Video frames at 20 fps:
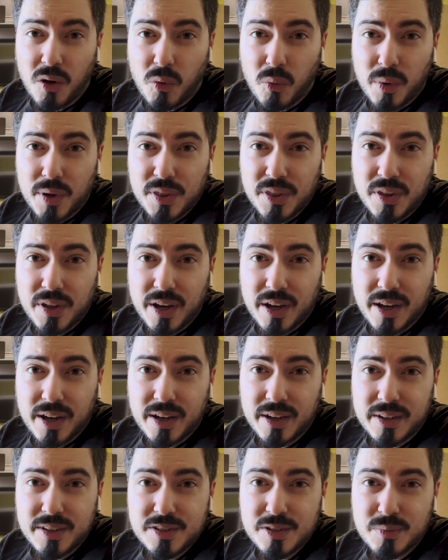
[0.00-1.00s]
with
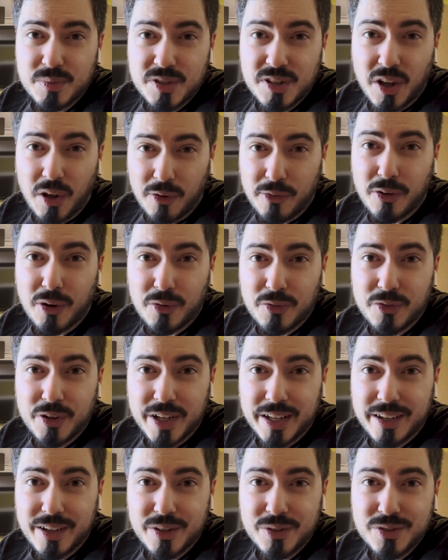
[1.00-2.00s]
some cell phone
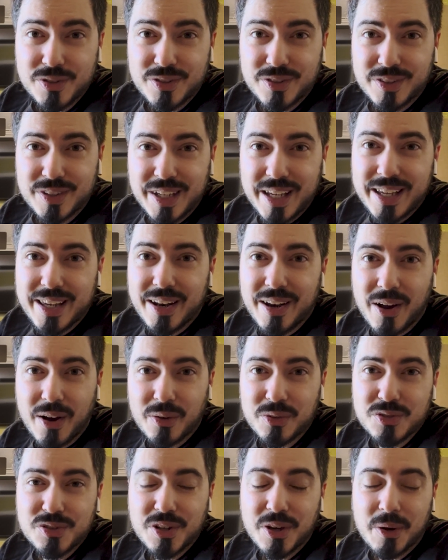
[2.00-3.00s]
videos,
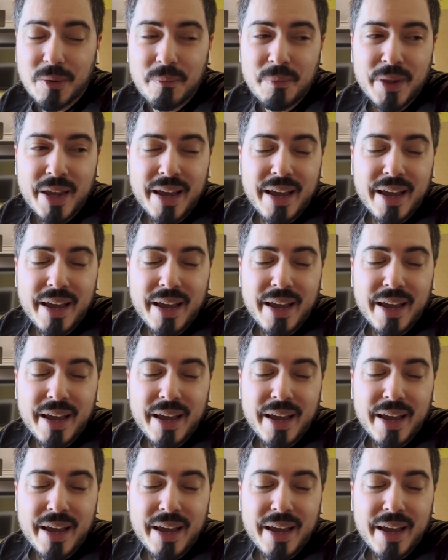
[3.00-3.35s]
so